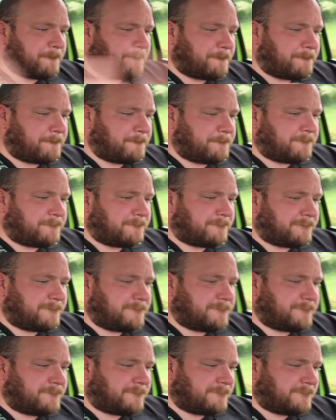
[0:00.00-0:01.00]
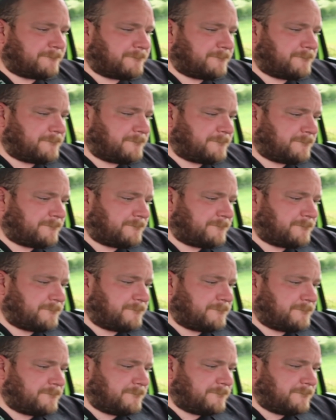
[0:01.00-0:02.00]

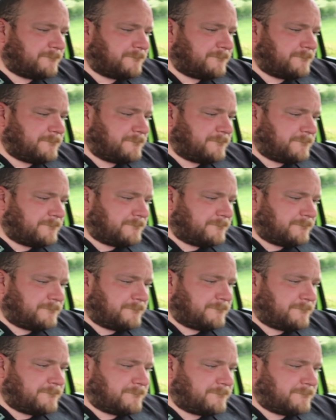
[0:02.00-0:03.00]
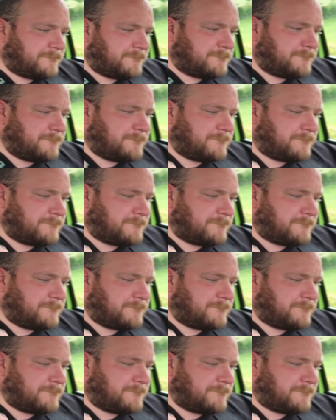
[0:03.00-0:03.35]
[no speech]